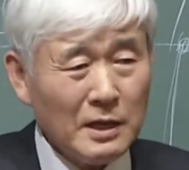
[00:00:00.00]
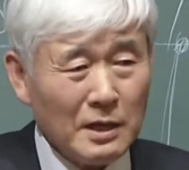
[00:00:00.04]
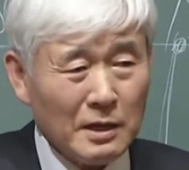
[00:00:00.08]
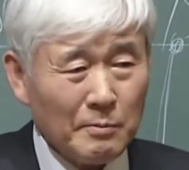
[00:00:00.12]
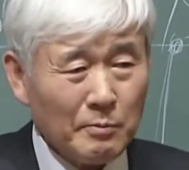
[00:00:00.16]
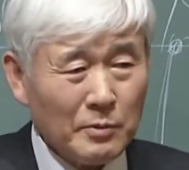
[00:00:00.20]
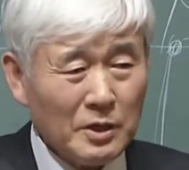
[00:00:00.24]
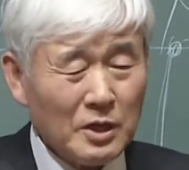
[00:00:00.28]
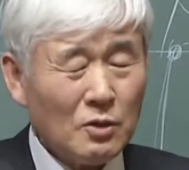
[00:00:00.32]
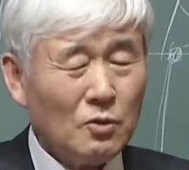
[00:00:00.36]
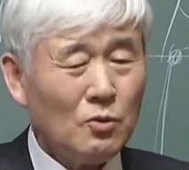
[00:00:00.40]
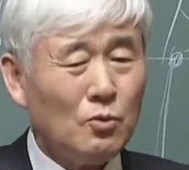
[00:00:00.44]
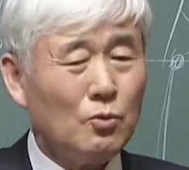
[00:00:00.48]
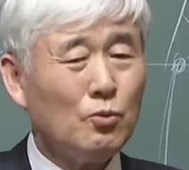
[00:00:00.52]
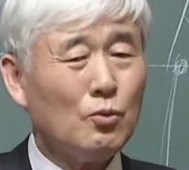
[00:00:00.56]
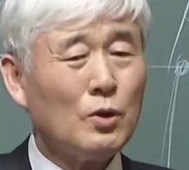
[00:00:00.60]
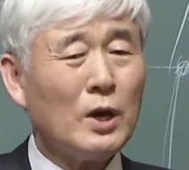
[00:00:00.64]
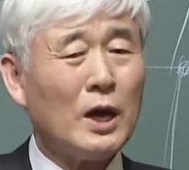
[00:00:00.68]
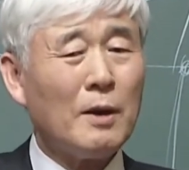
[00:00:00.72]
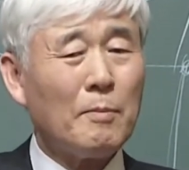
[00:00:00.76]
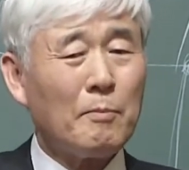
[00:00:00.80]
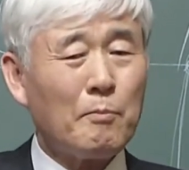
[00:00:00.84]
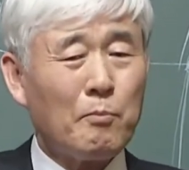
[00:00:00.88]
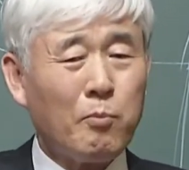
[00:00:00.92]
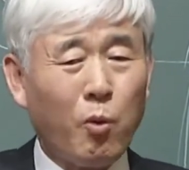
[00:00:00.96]
Any
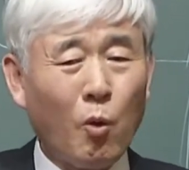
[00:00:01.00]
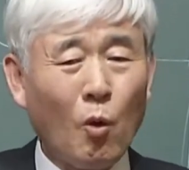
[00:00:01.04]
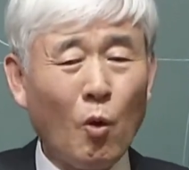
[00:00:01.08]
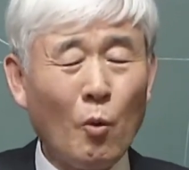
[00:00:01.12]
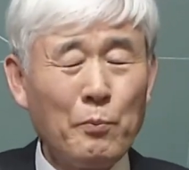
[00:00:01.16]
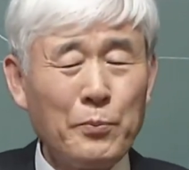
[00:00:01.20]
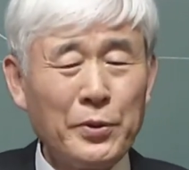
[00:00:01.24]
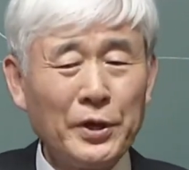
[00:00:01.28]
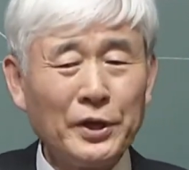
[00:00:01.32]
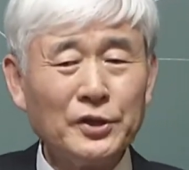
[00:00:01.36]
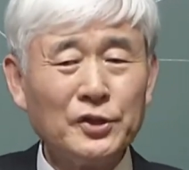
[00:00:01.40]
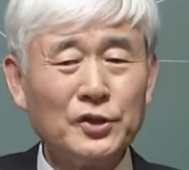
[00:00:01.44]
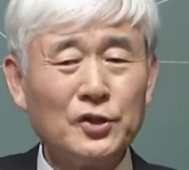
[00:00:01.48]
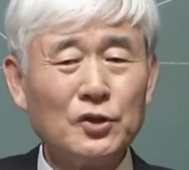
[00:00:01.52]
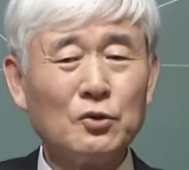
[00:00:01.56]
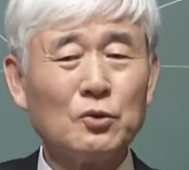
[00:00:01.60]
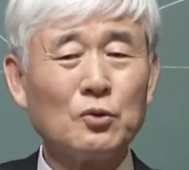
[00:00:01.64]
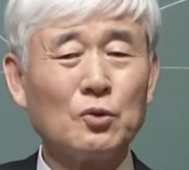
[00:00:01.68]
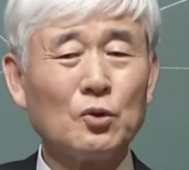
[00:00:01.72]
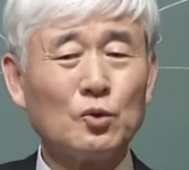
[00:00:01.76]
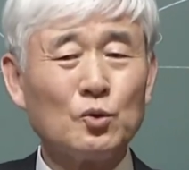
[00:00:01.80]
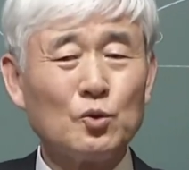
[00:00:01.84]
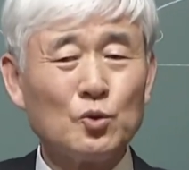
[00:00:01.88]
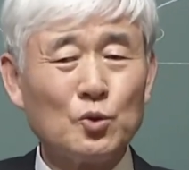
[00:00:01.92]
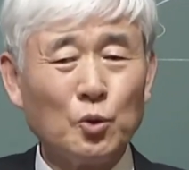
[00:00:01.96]
trait that humanity
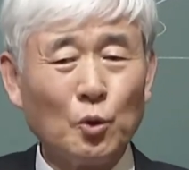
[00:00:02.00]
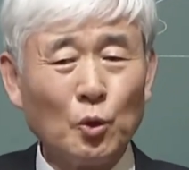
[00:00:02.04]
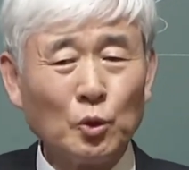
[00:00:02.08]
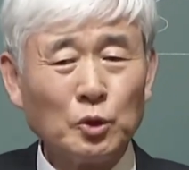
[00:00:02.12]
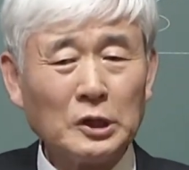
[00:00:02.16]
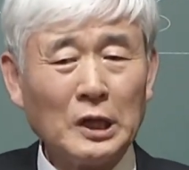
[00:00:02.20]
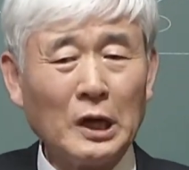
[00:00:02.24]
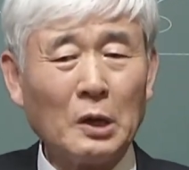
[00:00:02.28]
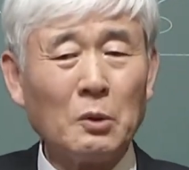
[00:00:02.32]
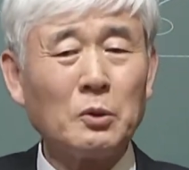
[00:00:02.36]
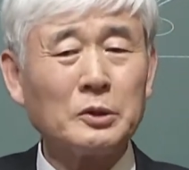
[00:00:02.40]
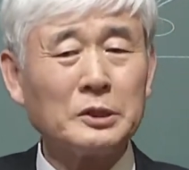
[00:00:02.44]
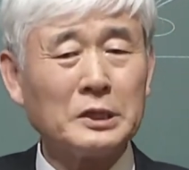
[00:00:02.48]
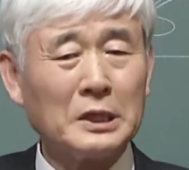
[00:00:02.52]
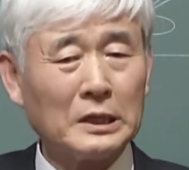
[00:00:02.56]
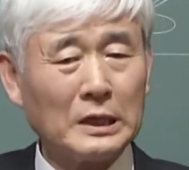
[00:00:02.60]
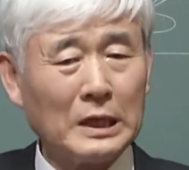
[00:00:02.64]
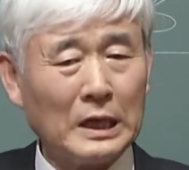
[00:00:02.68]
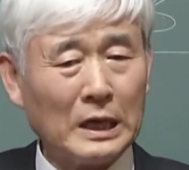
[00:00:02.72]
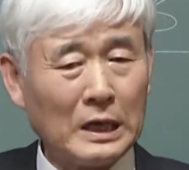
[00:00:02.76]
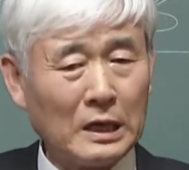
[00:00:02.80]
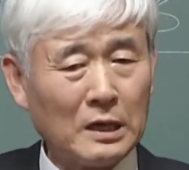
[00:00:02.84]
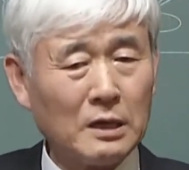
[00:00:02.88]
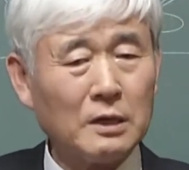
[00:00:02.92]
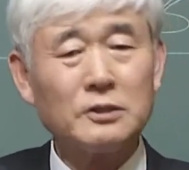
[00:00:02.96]
universally
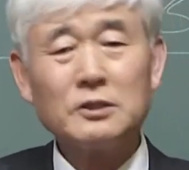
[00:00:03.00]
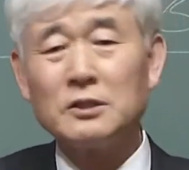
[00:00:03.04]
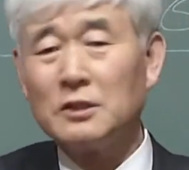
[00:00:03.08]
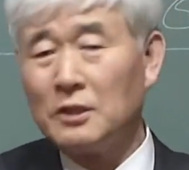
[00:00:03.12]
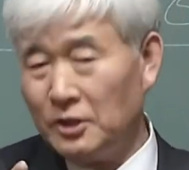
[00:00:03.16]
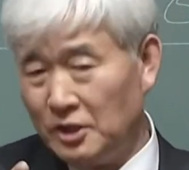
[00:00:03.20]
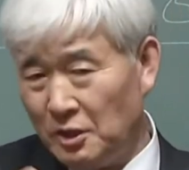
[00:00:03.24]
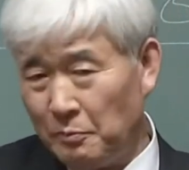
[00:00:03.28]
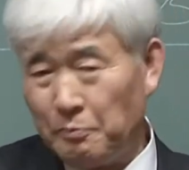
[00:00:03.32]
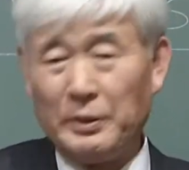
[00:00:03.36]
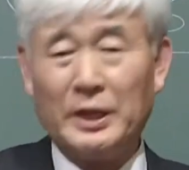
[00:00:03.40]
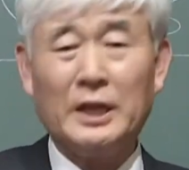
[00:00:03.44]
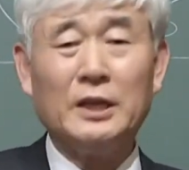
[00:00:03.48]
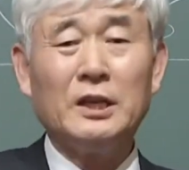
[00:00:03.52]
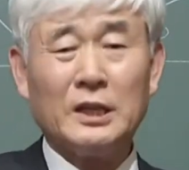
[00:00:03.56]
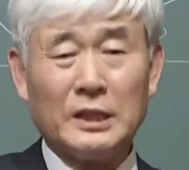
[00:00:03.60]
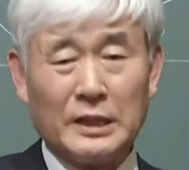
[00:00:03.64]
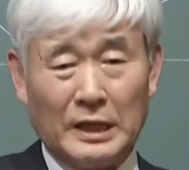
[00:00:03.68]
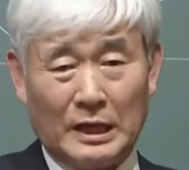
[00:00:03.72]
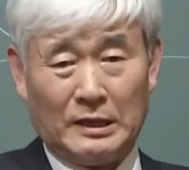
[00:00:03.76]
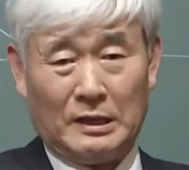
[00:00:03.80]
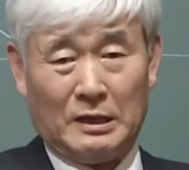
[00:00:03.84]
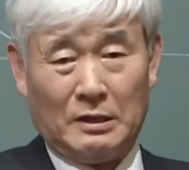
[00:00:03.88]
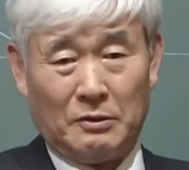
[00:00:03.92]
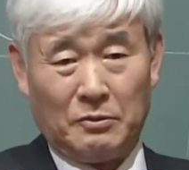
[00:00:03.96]
sees as good
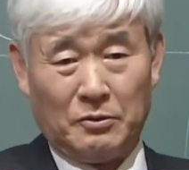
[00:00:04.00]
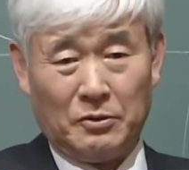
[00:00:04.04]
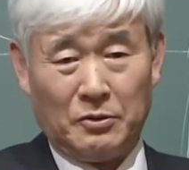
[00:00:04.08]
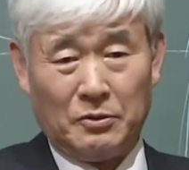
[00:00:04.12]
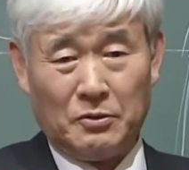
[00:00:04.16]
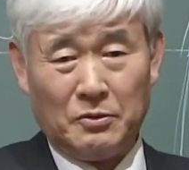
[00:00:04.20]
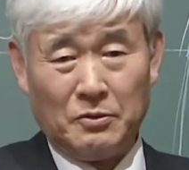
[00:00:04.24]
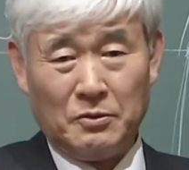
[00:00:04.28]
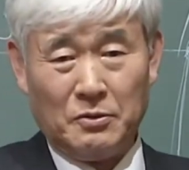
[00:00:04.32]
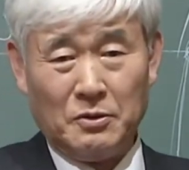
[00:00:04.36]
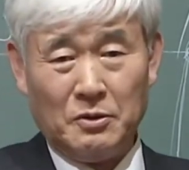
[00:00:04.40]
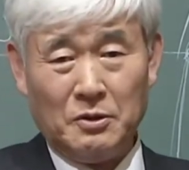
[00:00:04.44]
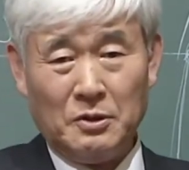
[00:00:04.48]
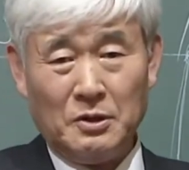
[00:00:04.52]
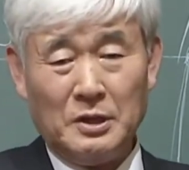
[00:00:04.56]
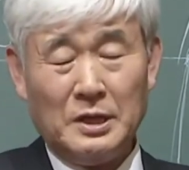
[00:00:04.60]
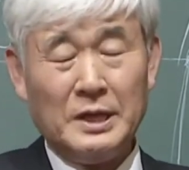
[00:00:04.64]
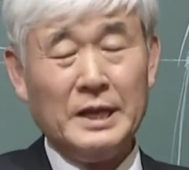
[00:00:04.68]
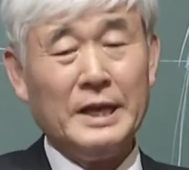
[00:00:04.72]
can be considered a